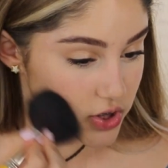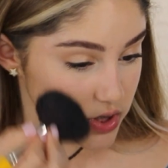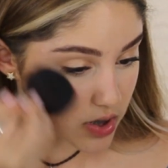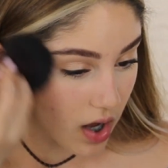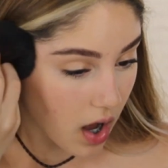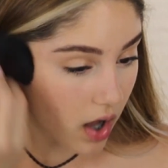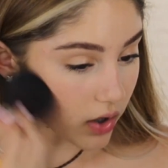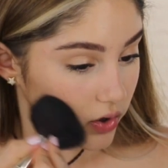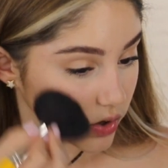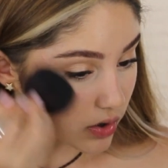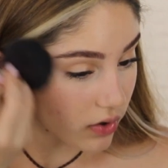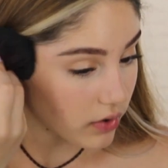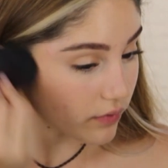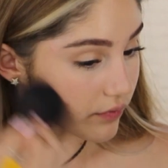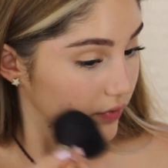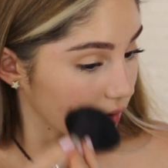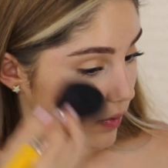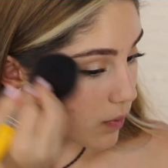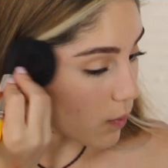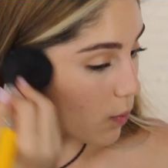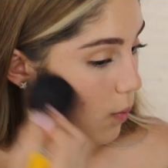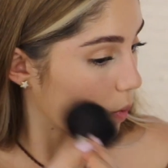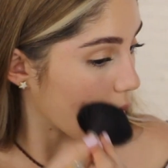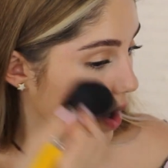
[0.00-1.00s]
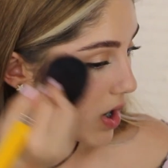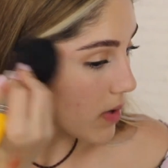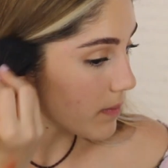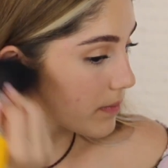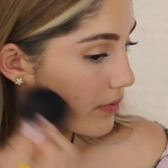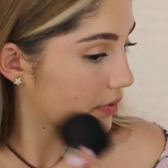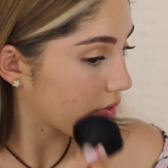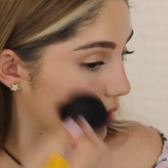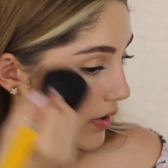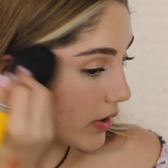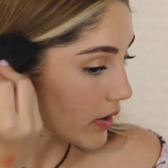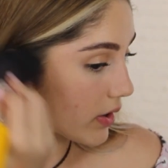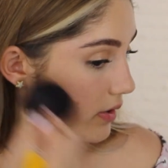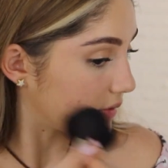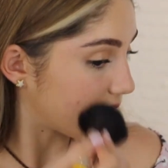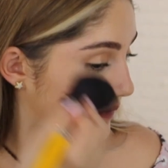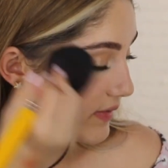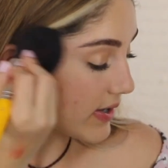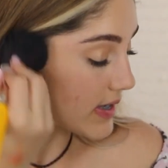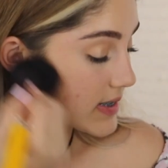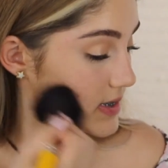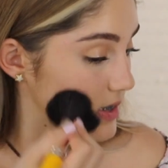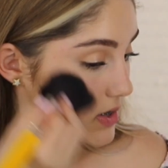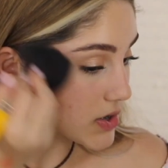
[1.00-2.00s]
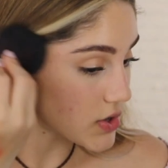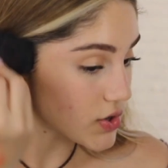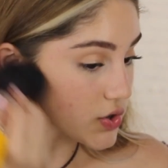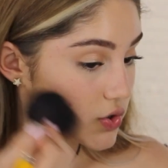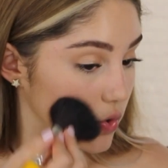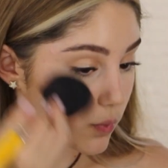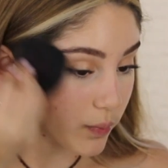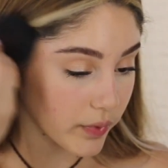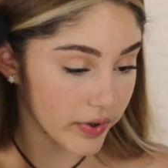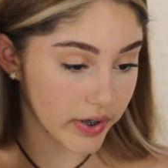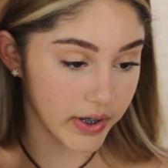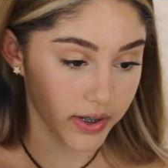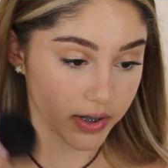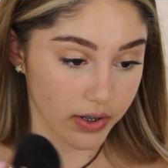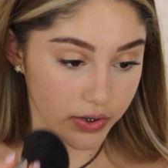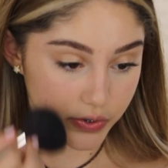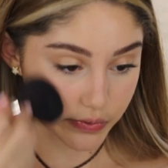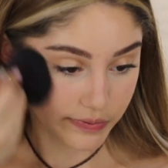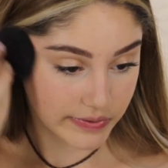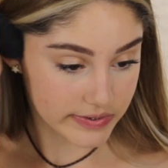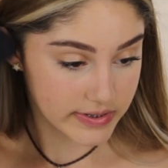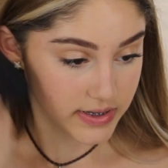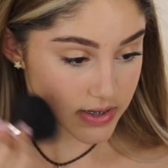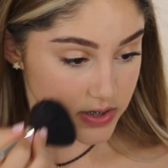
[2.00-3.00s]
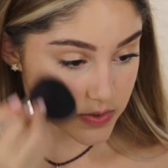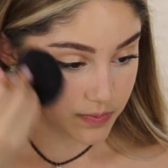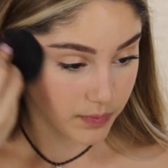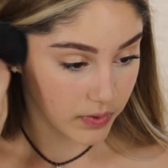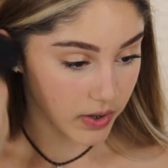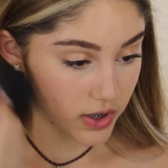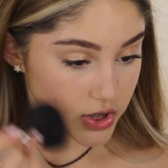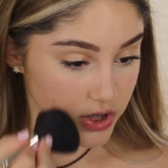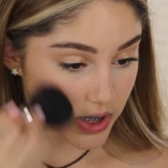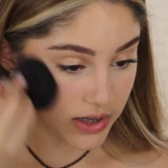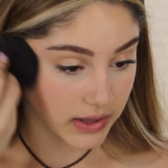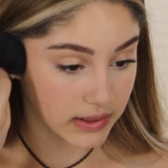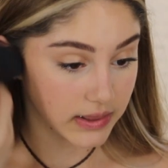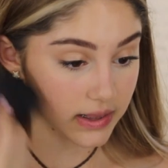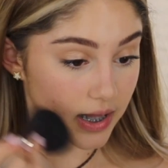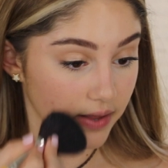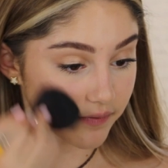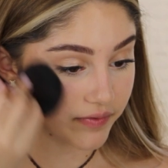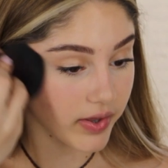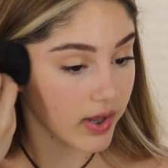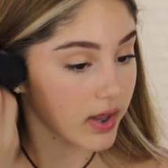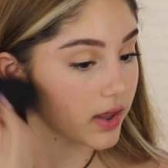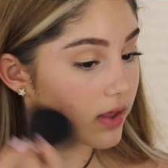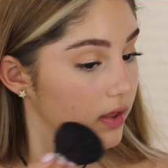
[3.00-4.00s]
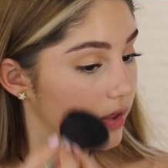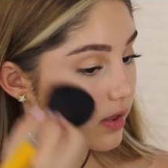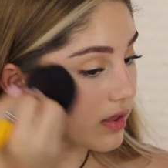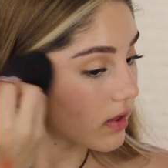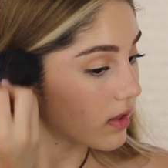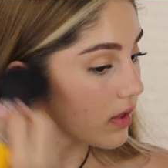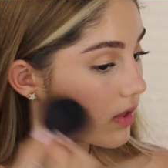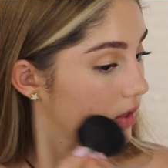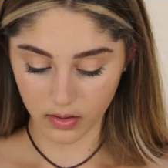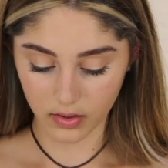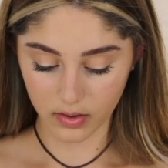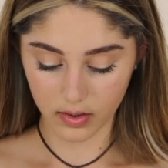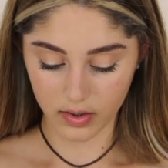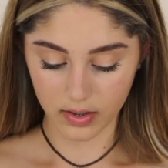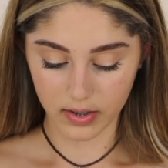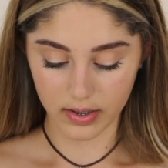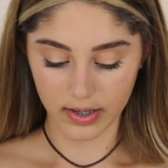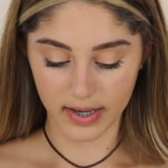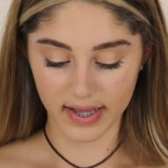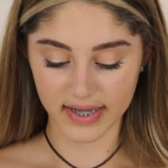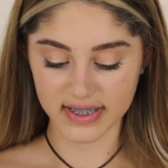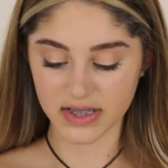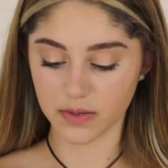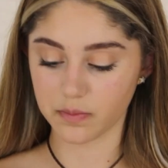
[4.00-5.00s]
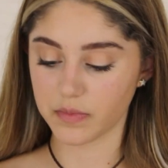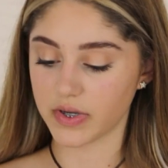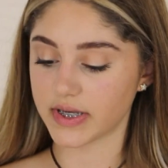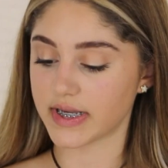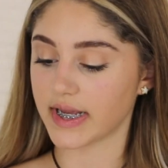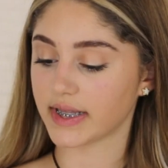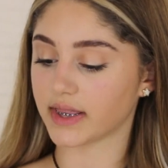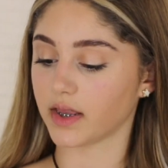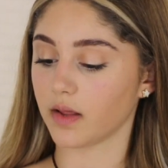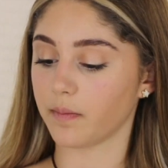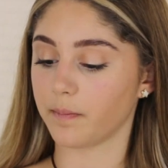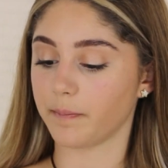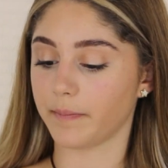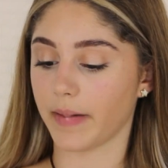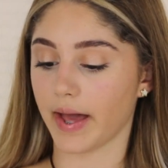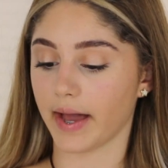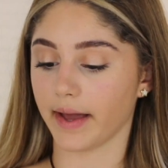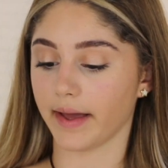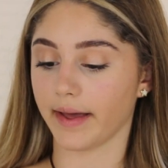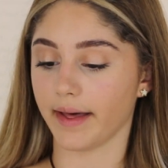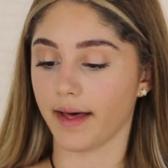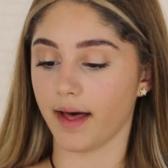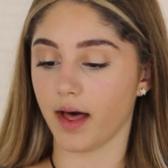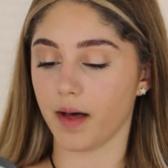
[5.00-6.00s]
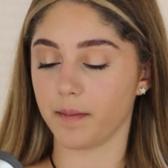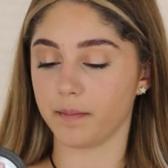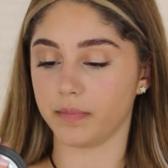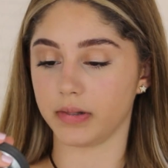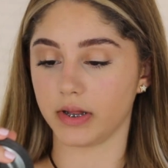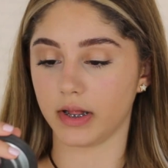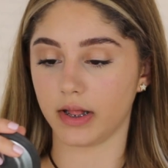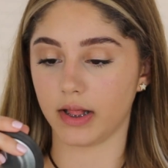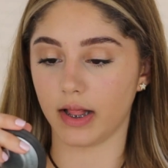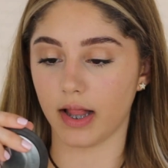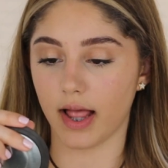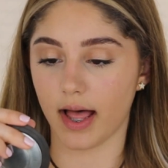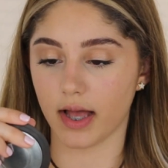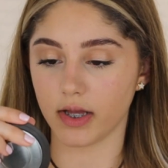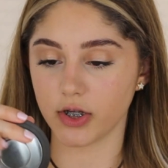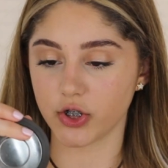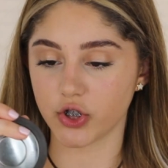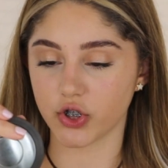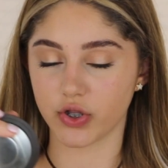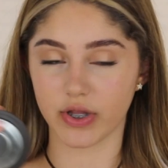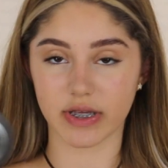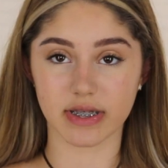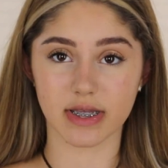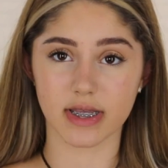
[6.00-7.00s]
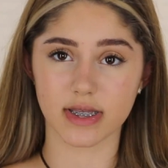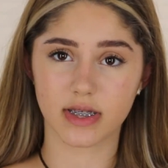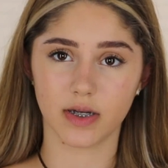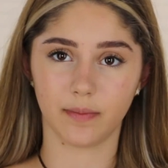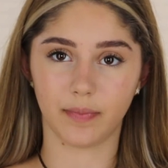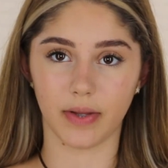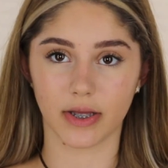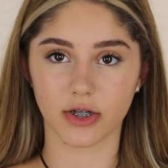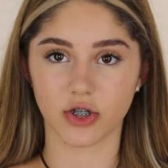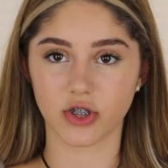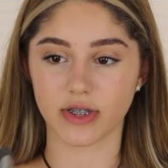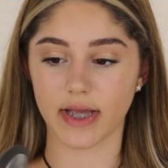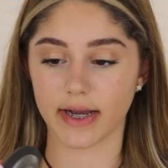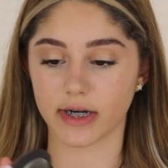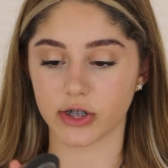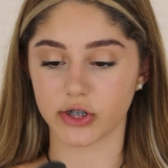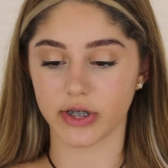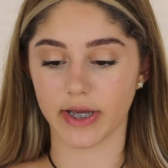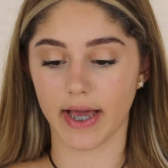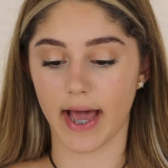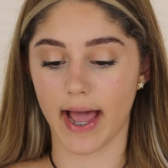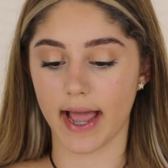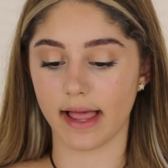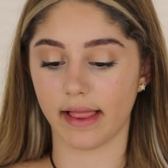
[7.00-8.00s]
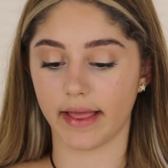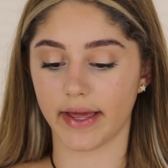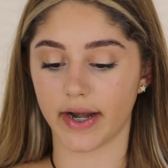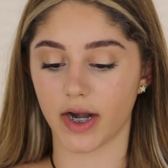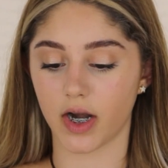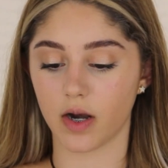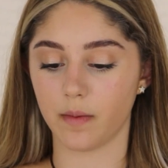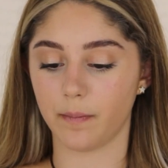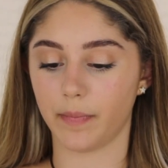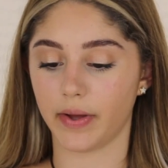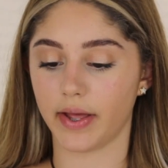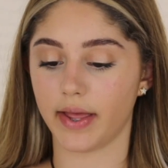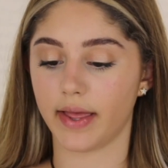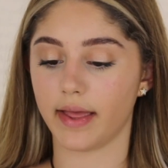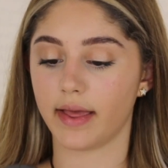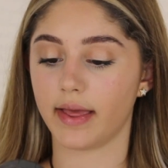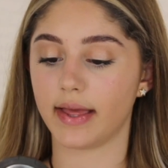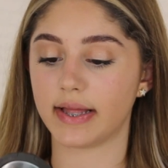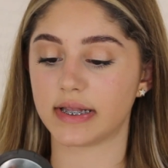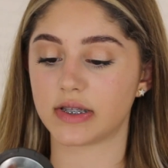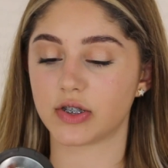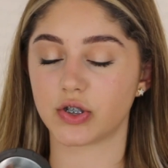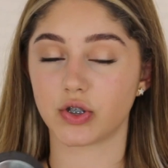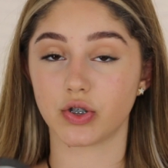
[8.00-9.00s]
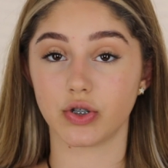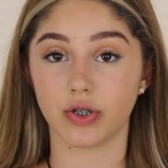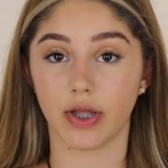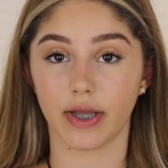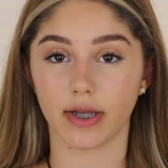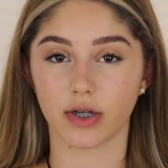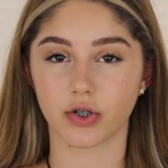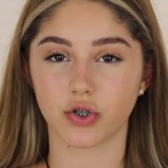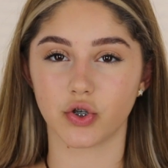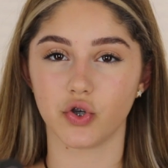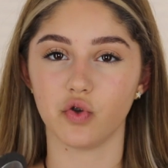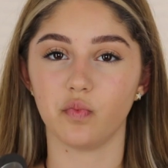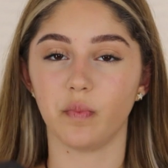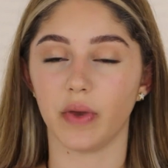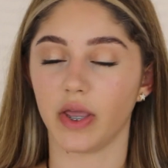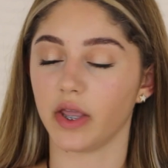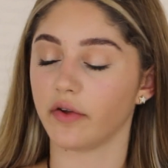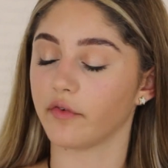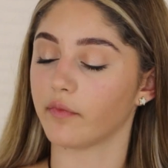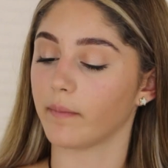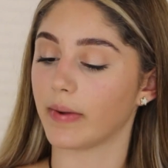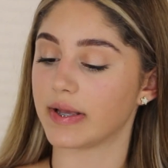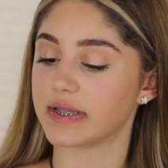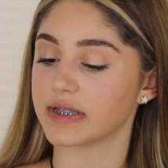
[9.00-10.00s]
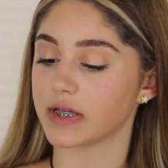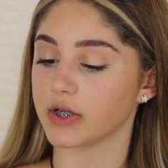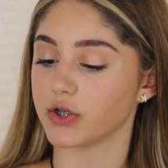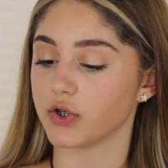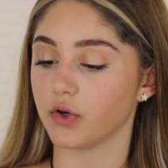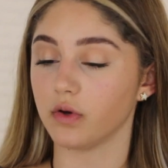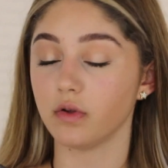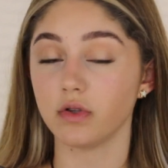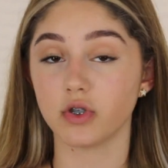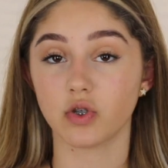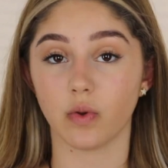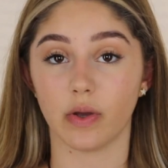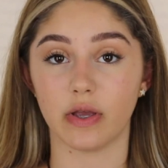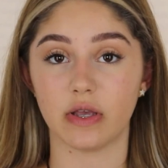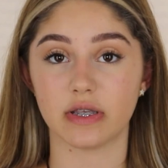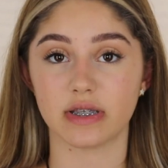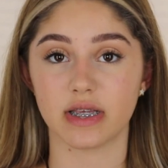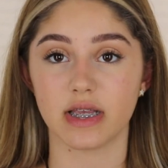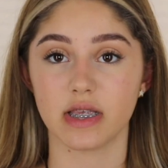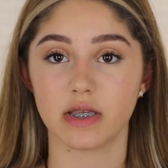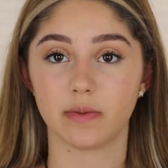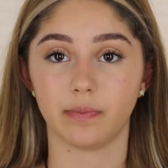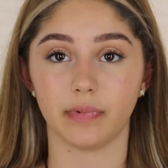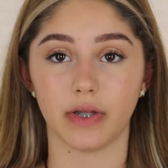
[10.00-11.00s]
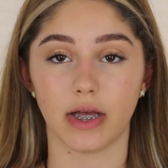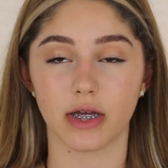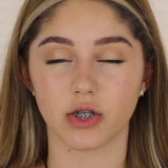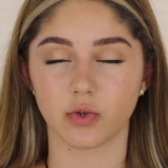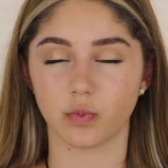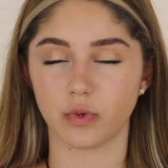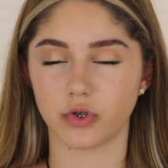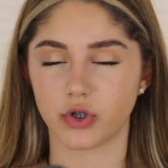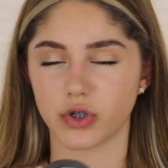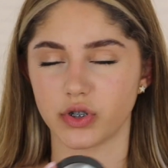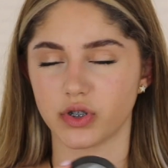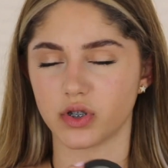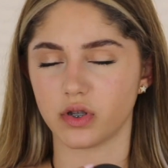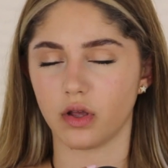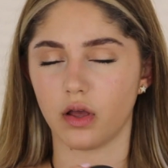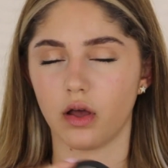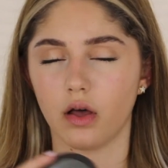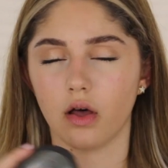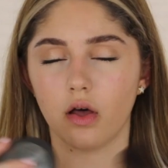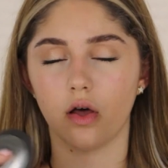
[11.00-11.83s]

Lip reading: just all over warmth on your face. It's so pretty to use this brush. I love it. Next, I'm going to take the Becca blush. This isn't a blush, it's actually a highlighter, but it's like too pink for my skin tone, so I use it as a blush, which is